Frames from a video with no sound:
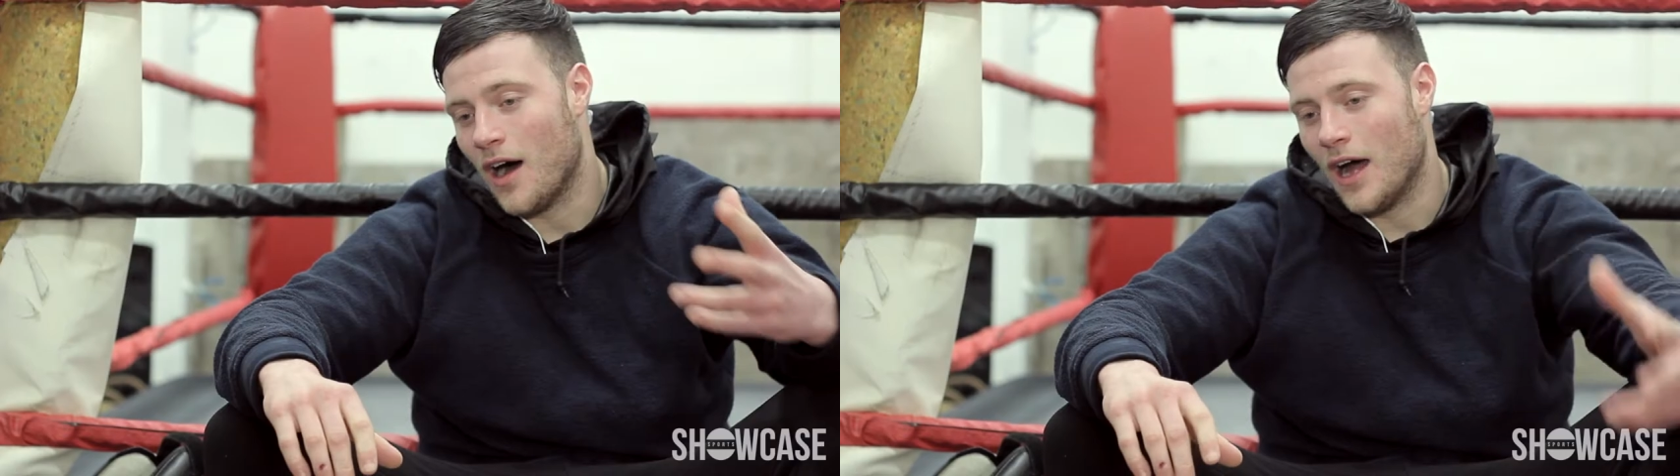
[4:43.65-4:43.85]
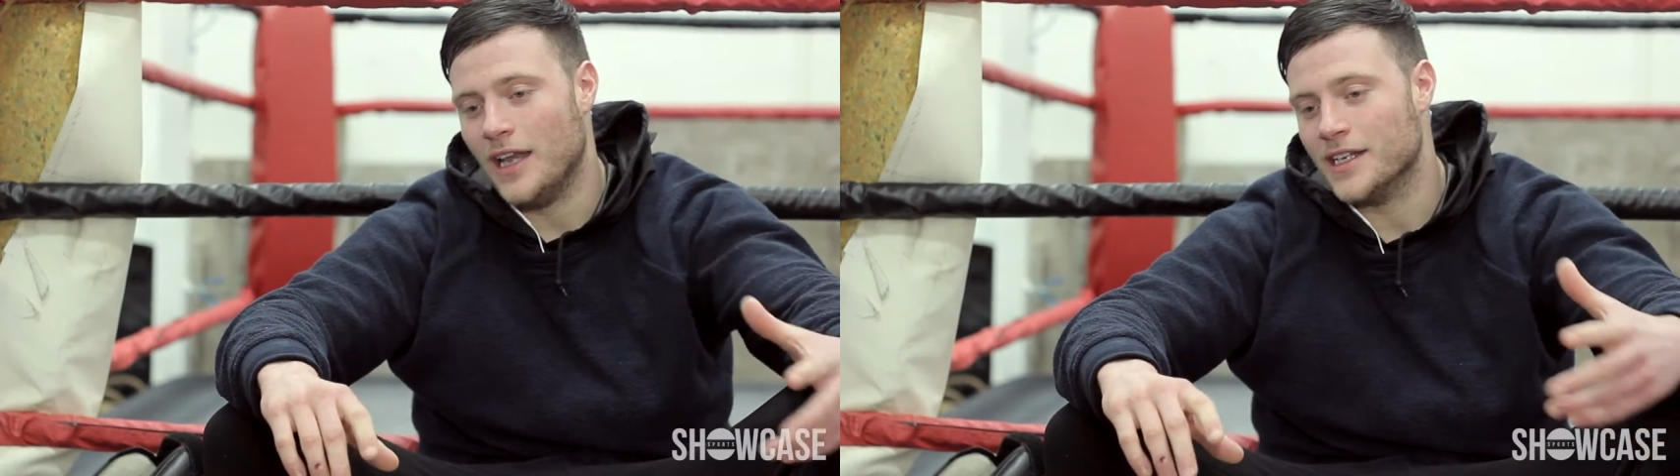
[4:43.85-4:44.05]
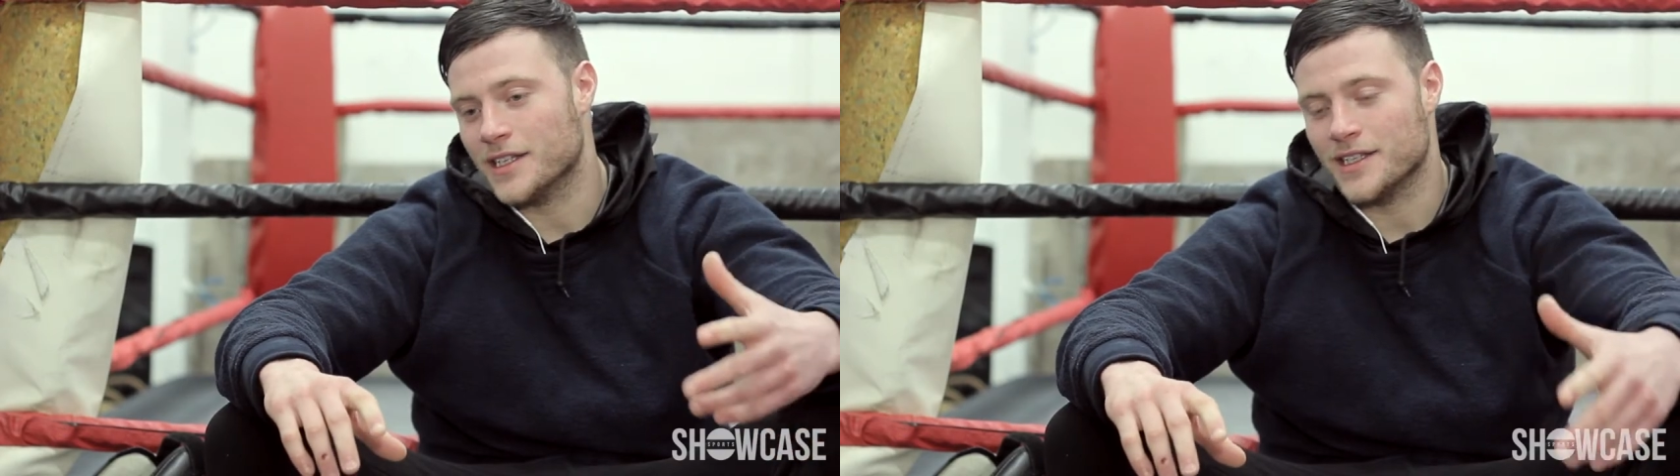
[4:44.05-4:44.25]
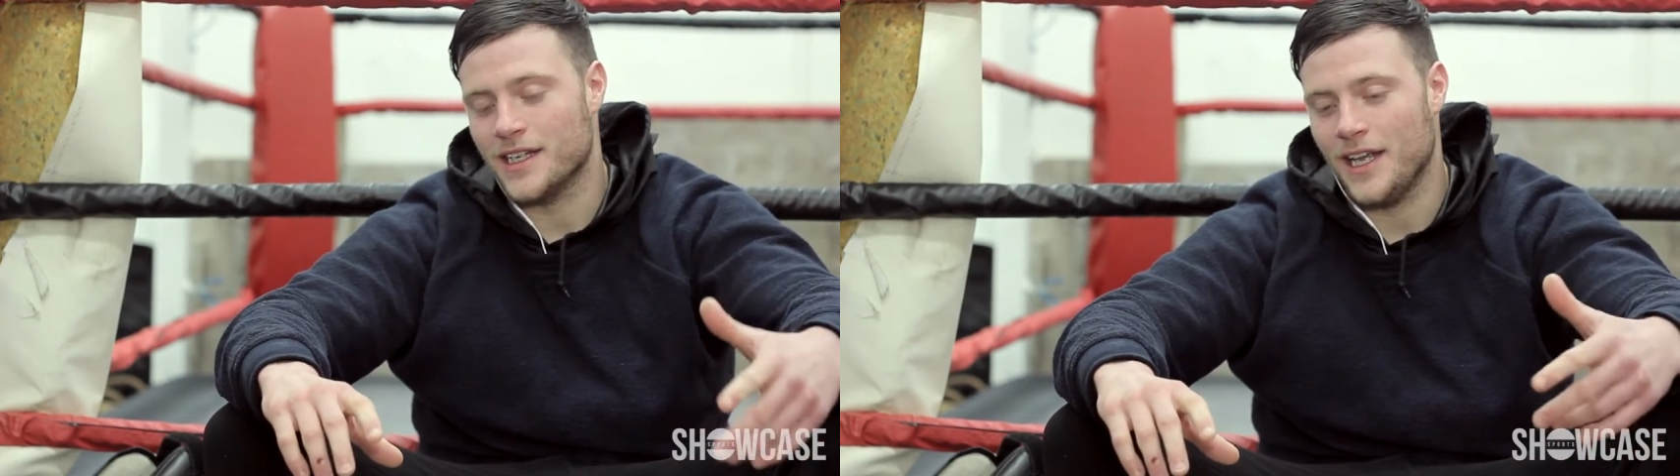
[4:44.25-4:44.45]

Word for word: I listen to